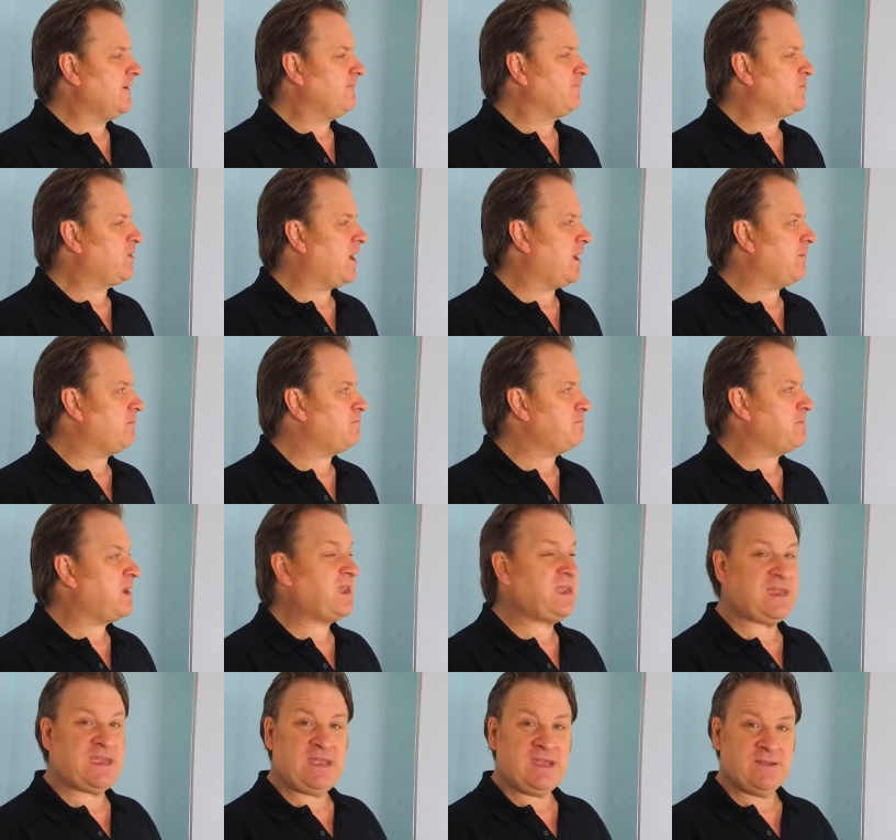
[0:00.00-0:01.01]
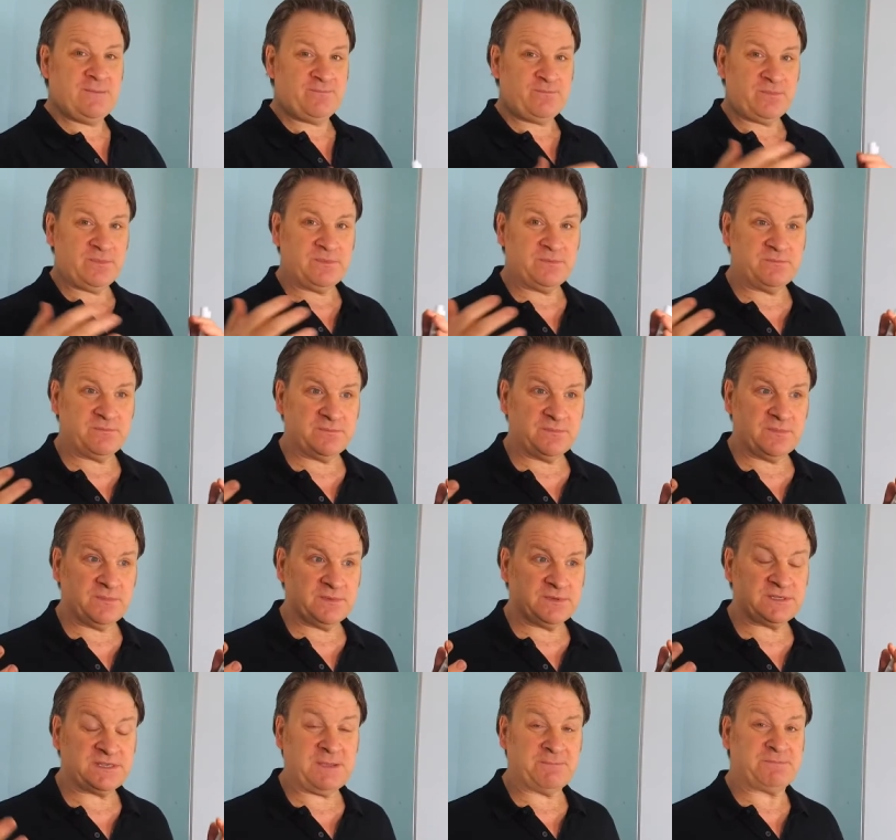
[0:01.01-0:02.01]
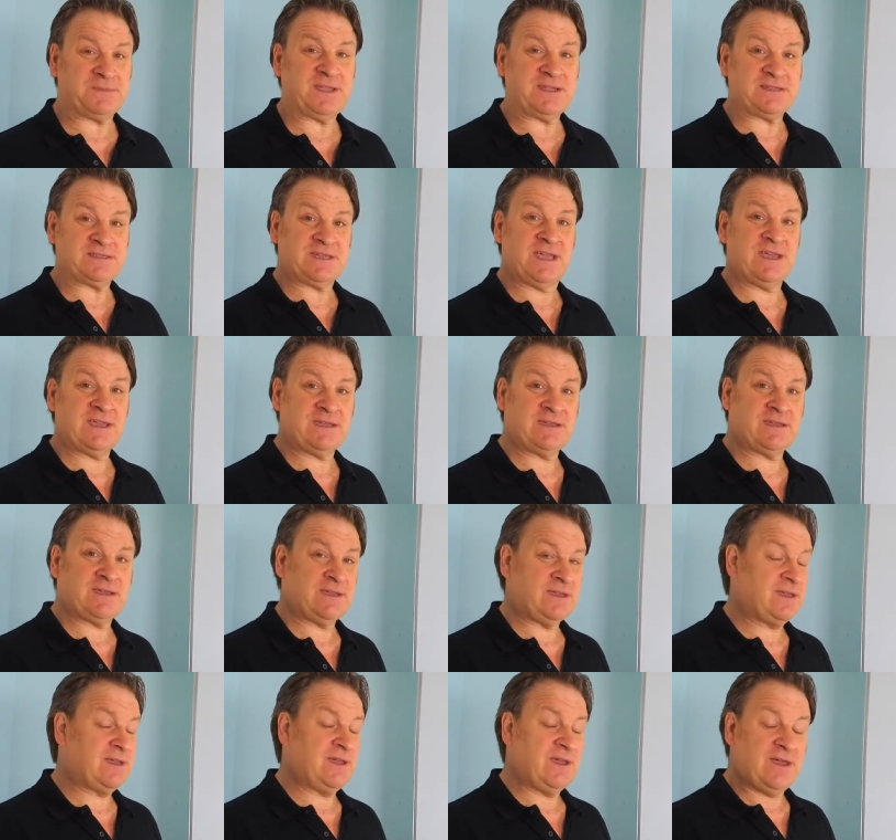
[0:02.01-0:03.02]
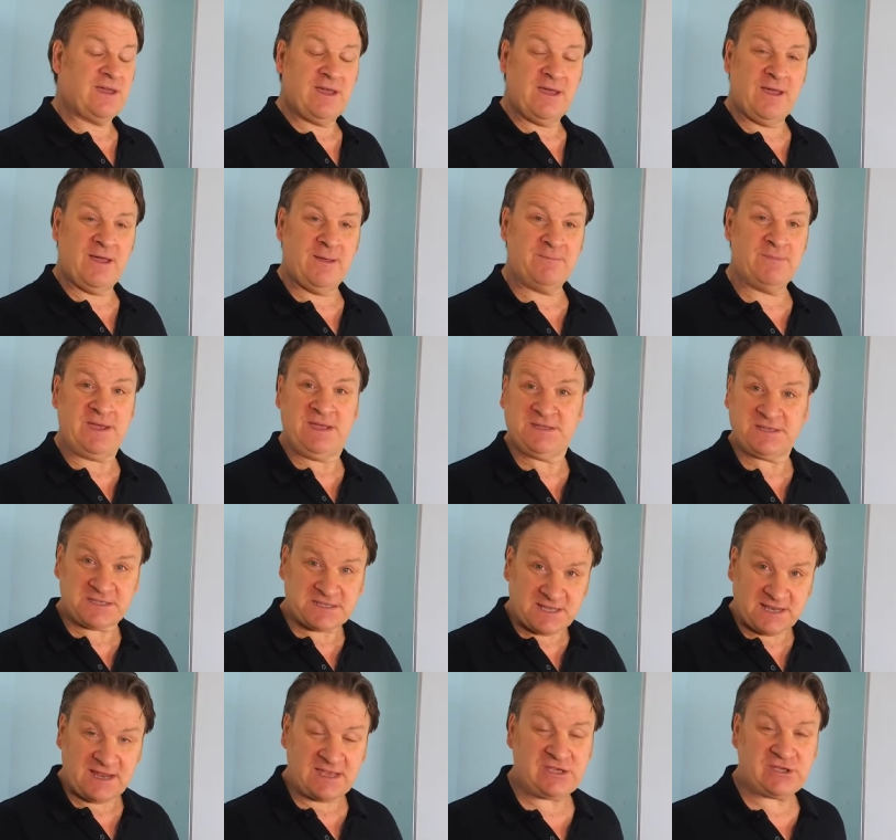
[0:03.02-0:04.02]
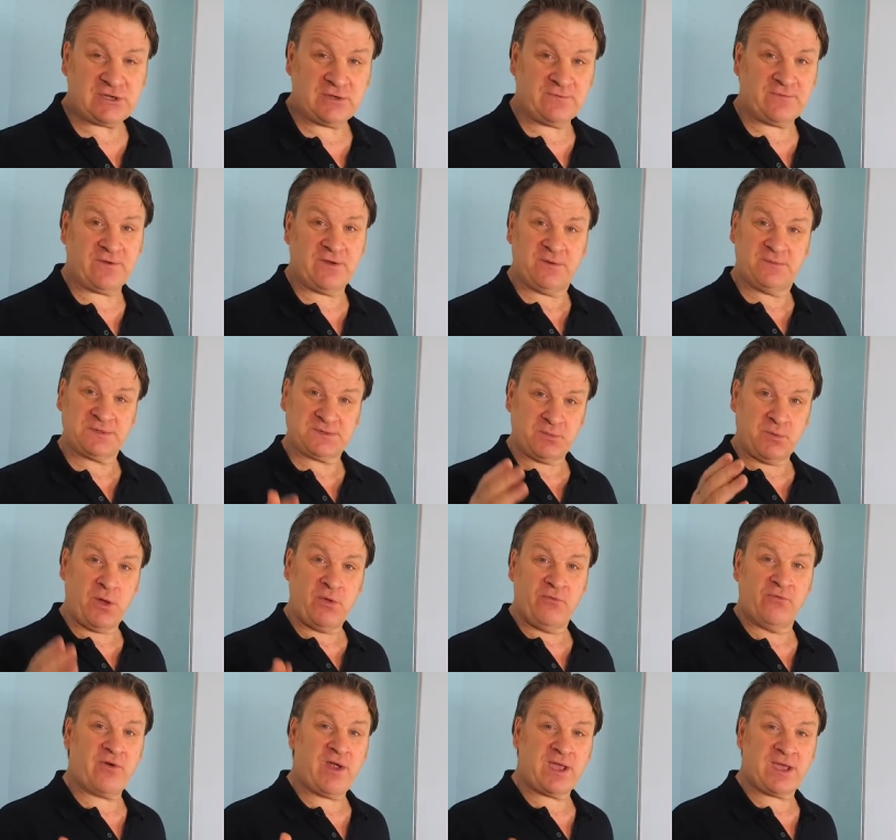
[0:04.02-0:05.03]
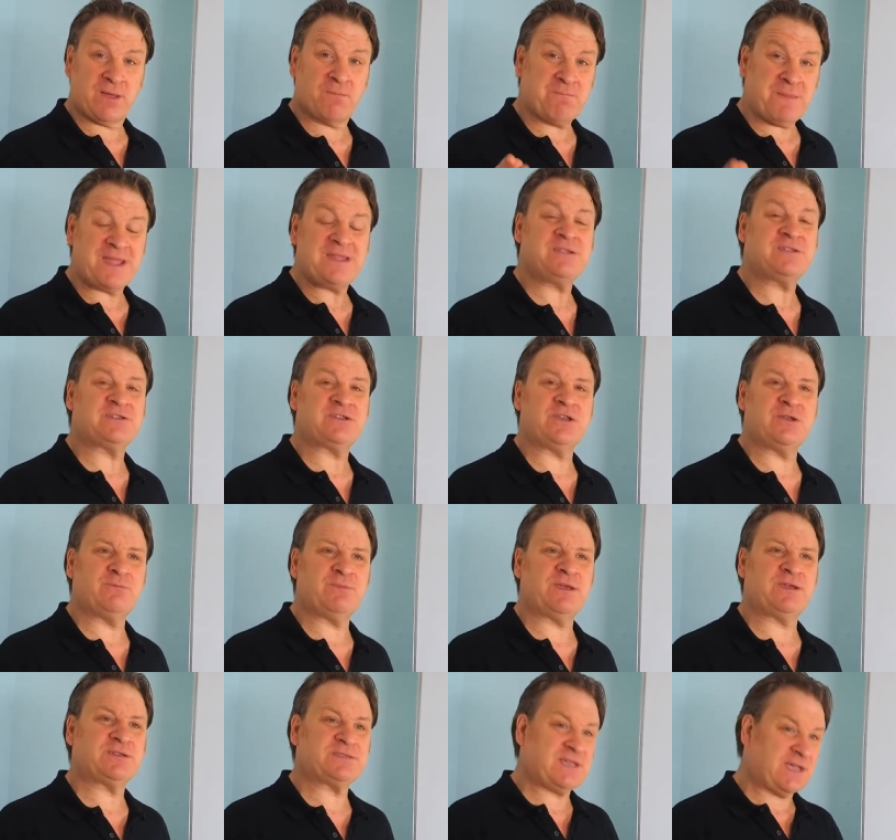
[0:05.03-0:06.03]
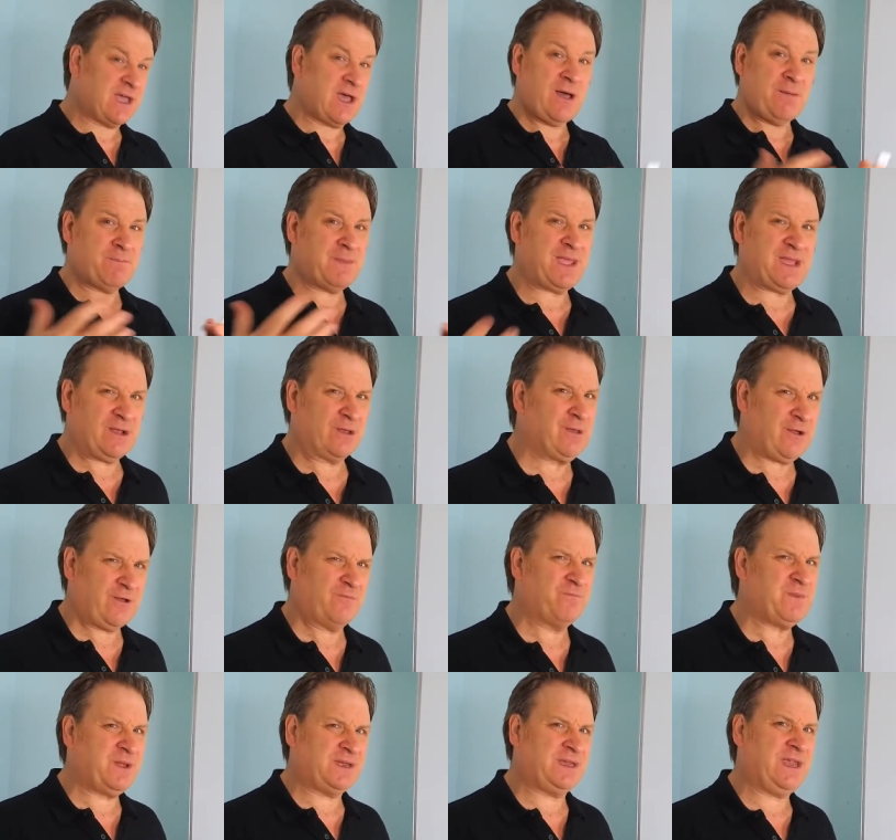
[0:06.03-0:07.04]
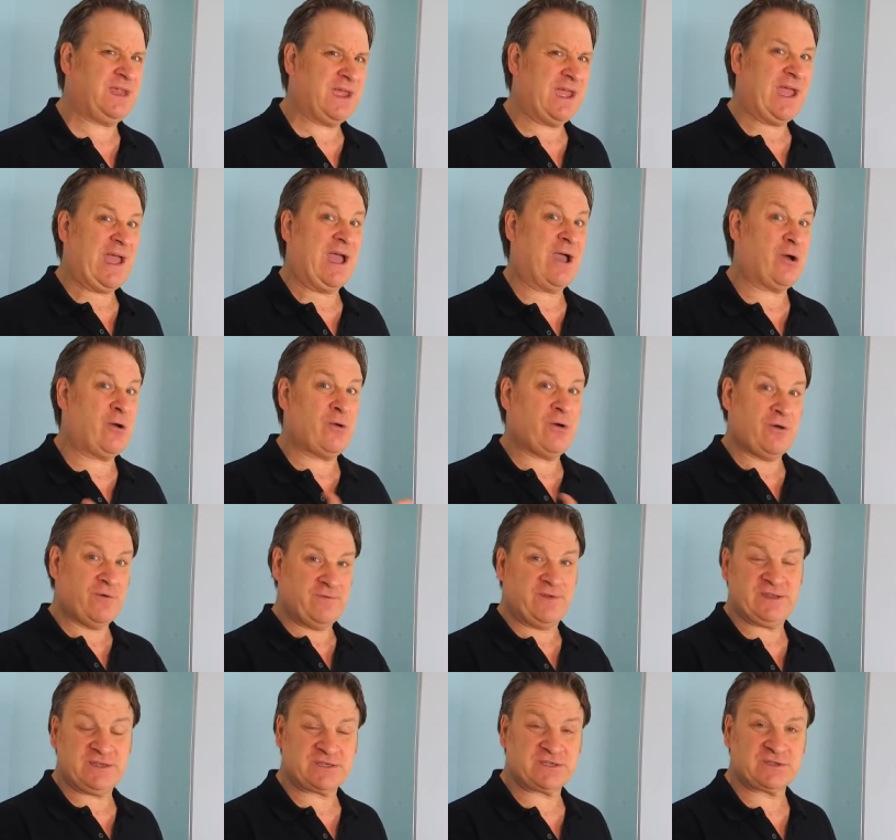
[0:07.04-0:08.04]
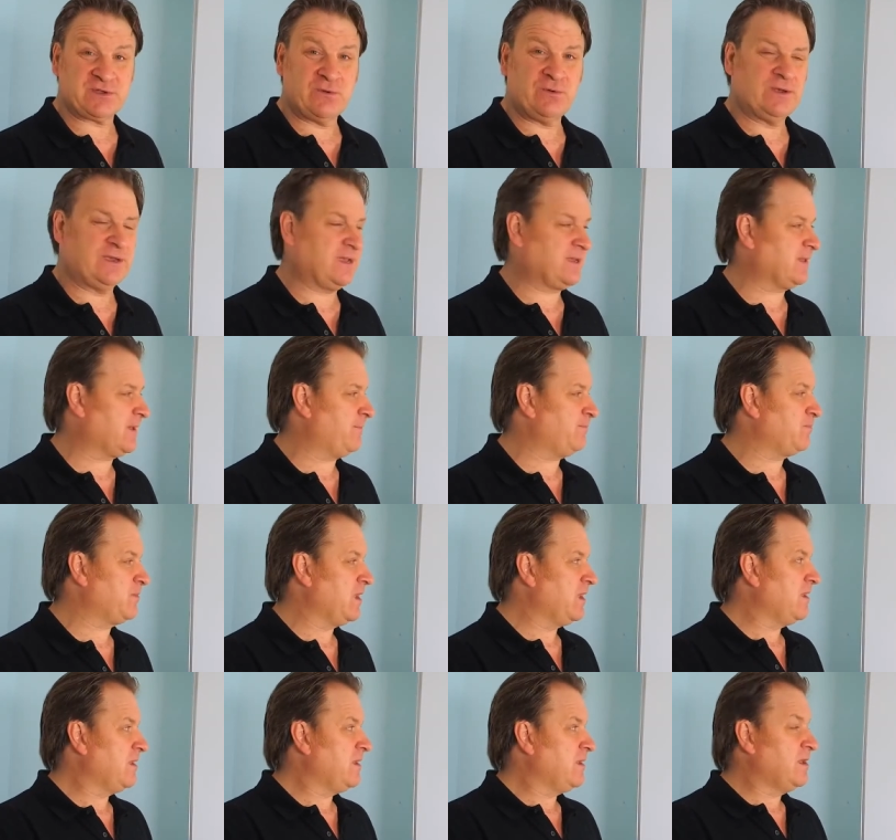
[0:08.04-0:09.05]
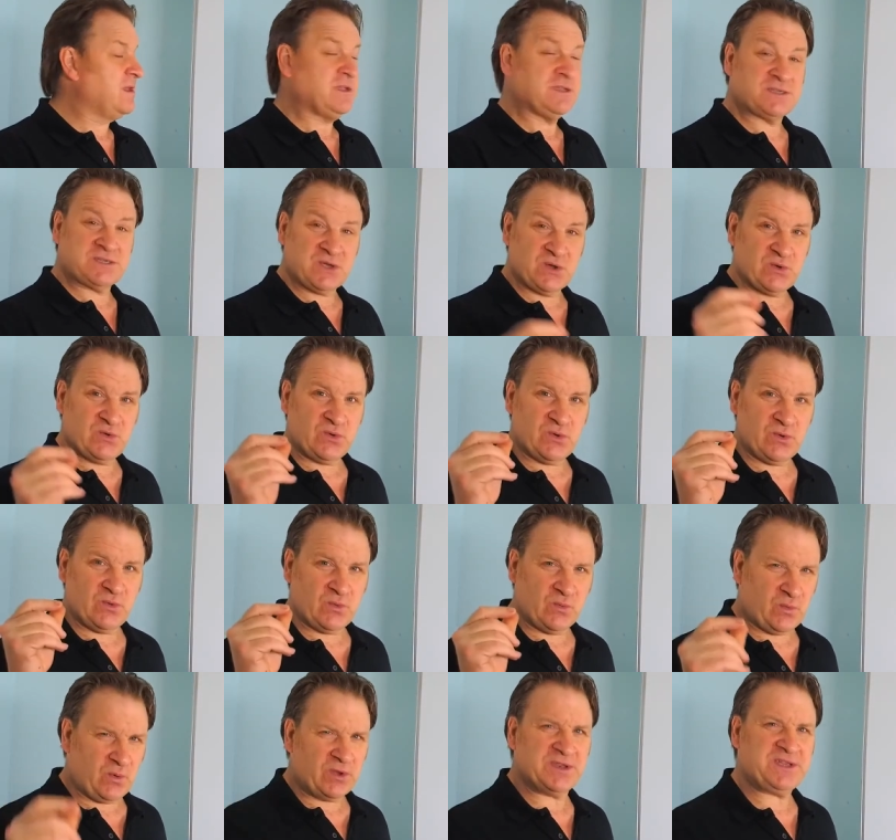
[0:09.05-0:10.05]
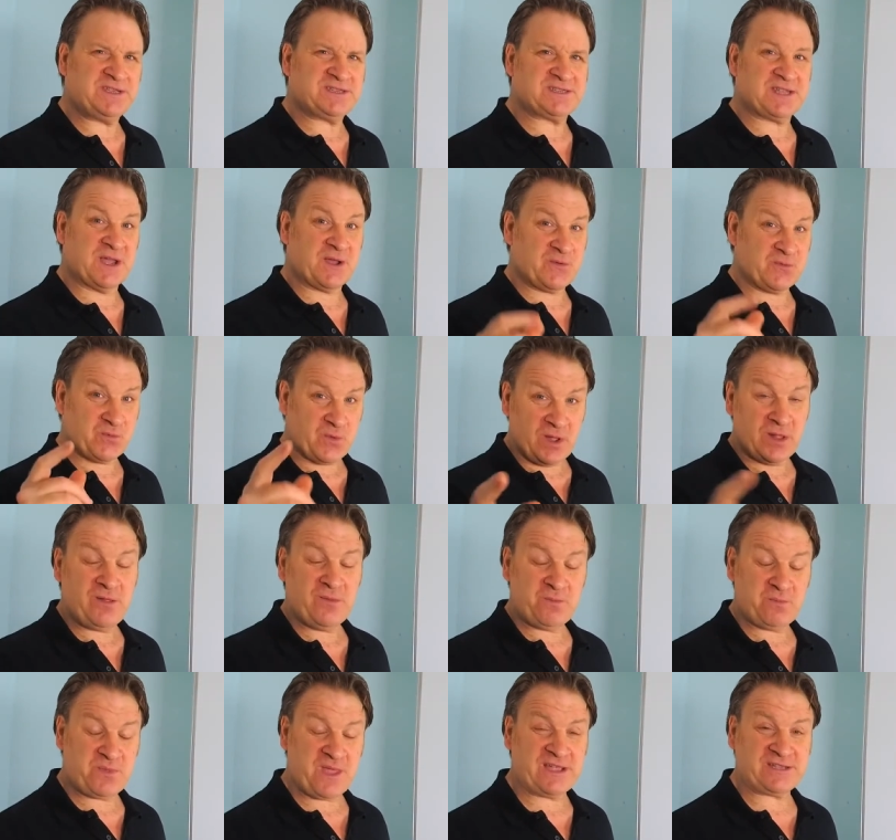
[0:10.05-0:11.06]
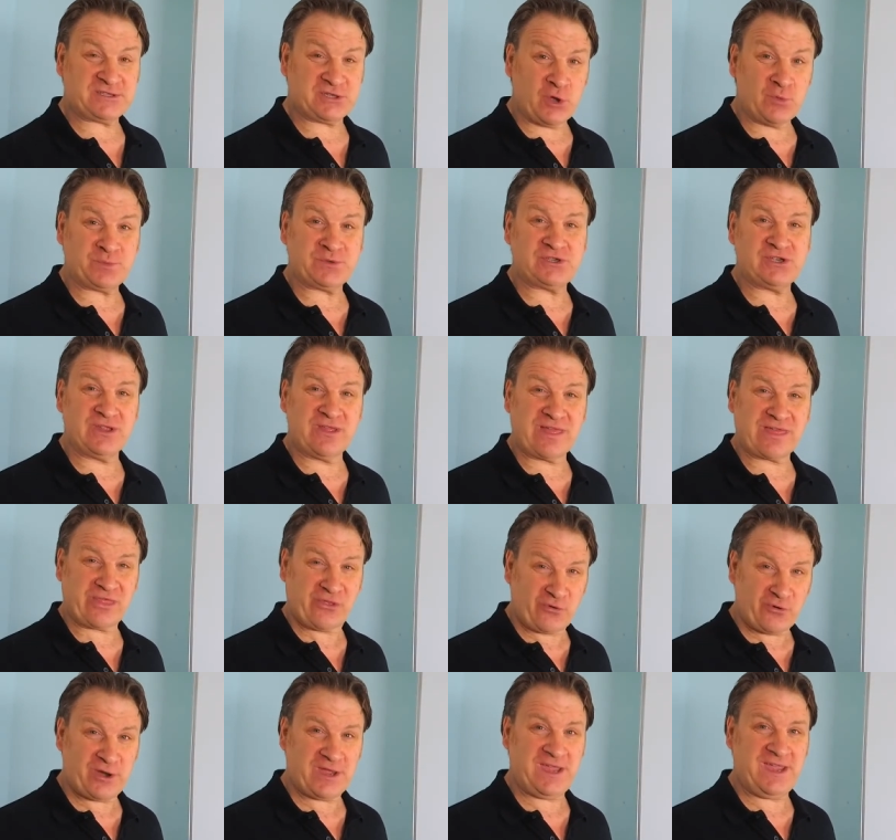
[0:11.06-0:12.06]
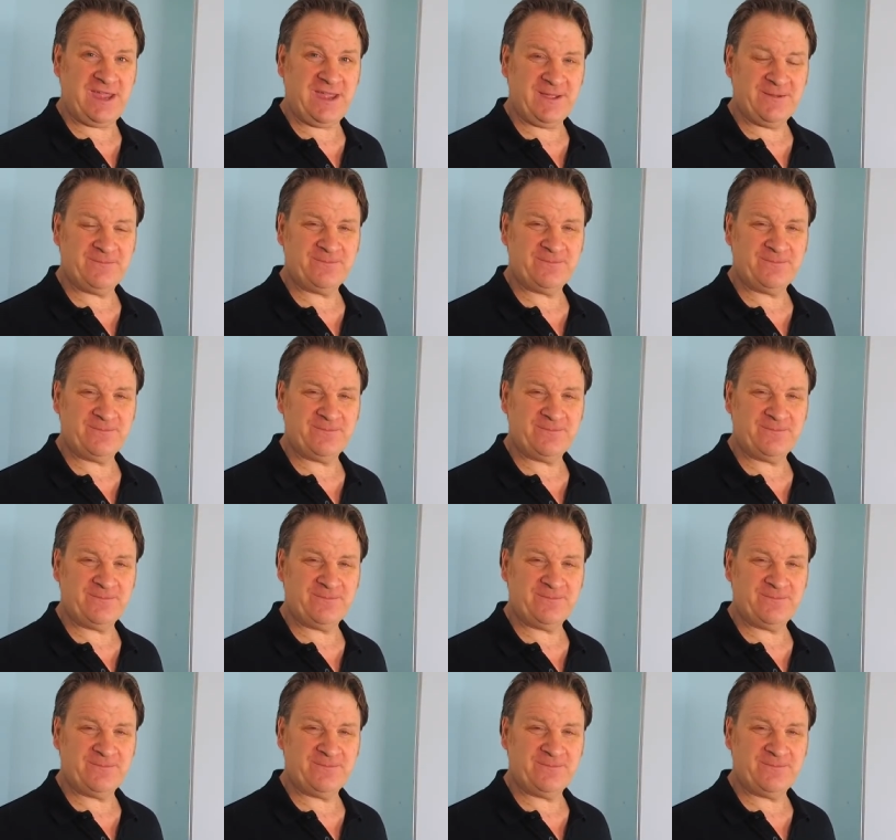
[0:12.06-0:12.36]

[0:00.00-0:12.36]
that many septic tank um, installation firms won't recommend to you because they can't make a lot of money out of installing them. So, what is that? Well, that's option three.